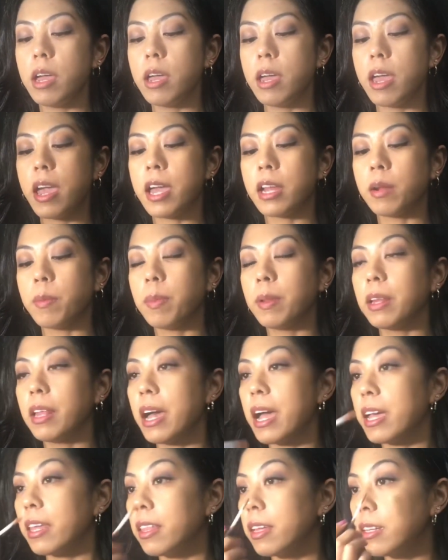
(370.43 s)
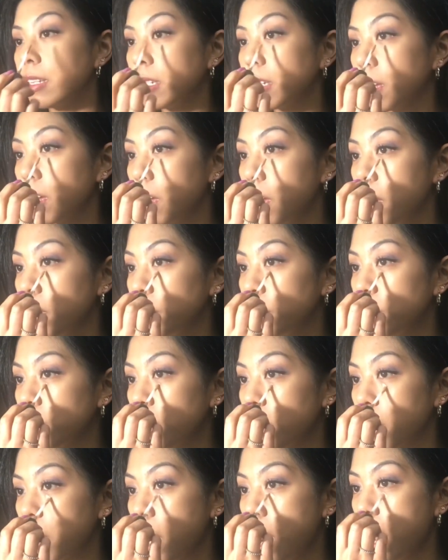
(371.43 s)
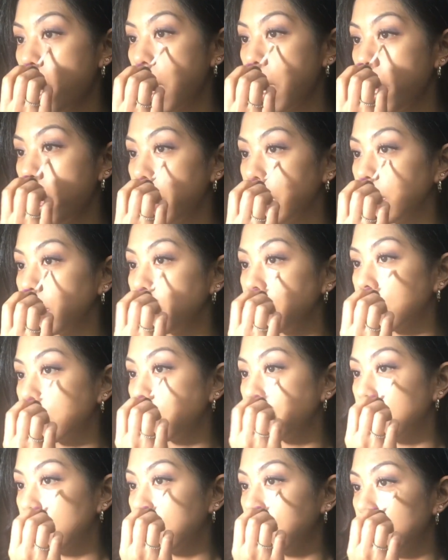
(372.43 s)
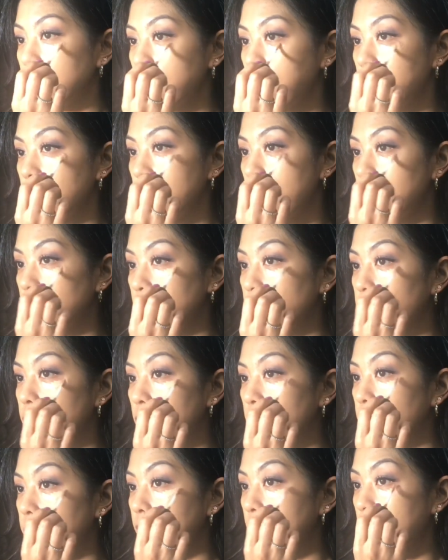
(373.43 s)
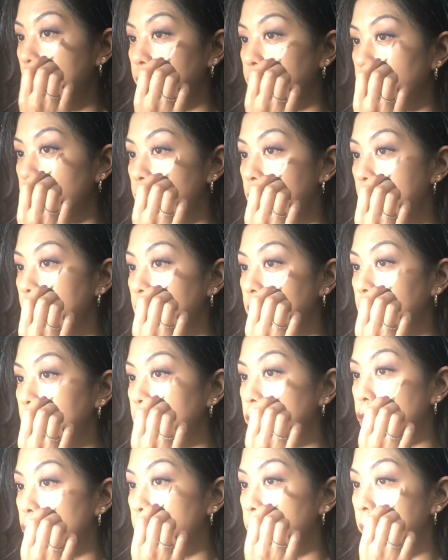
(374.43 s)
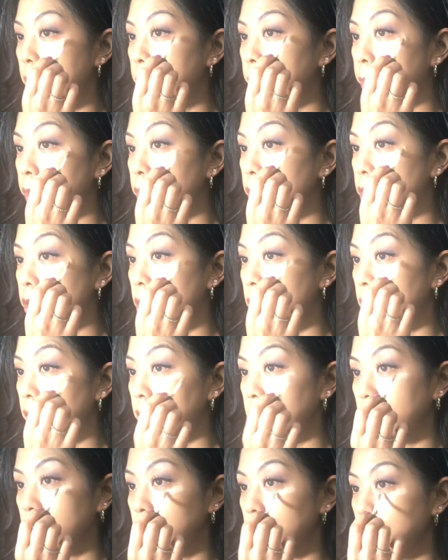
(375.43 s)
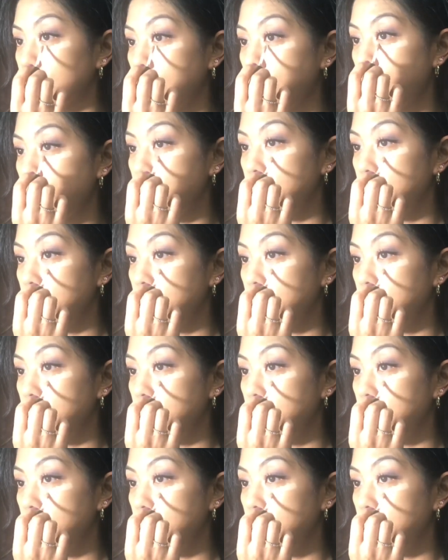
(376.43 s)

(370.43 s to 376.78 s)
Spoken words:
and apply this under our eyes and anywhere we have redness or pimples or anything like that.